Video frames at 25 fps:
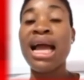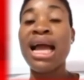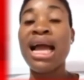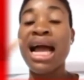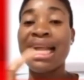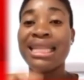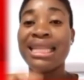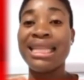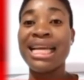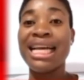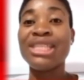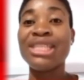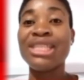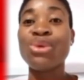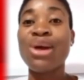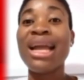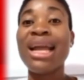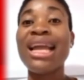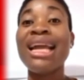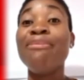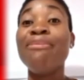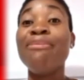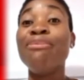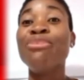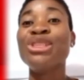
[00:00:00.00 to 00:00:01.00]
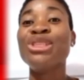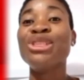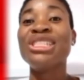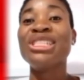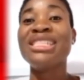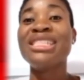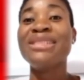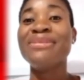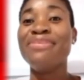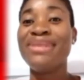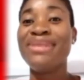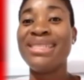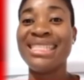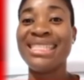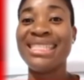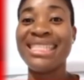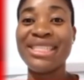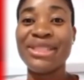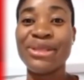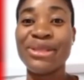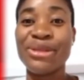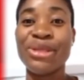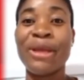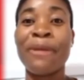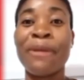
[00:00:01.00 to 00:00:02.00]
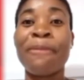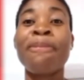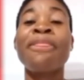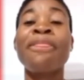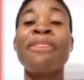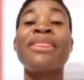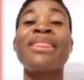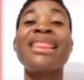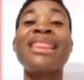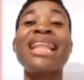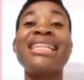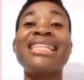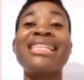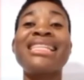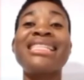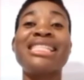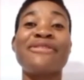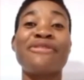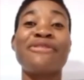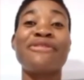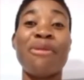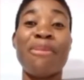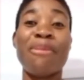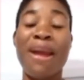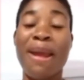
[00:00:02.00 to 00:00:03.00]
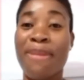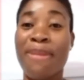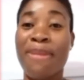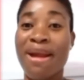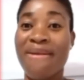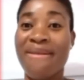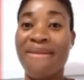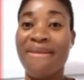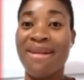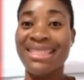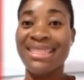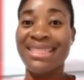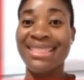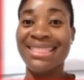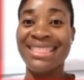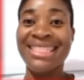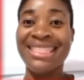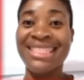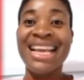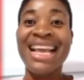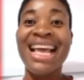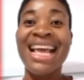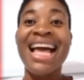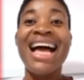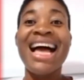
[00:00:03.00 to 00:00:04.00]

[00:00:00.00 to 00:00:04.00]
And that's why I'm pushing the business today. Now, this is for my parents.